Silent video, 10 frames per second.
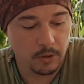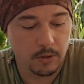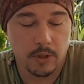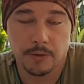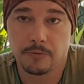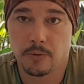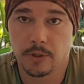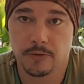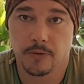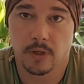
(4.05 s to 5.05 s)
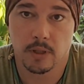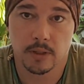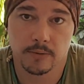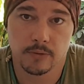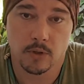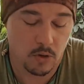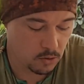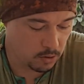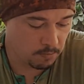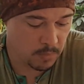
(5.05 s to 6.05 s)
13:45
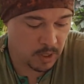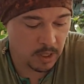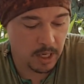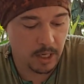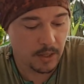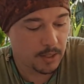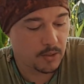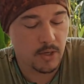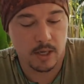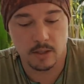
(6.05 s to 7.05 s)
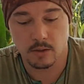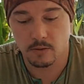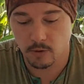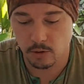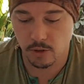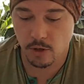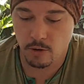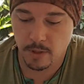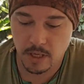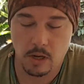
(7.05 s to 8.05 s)
on Monday the 2nd of October.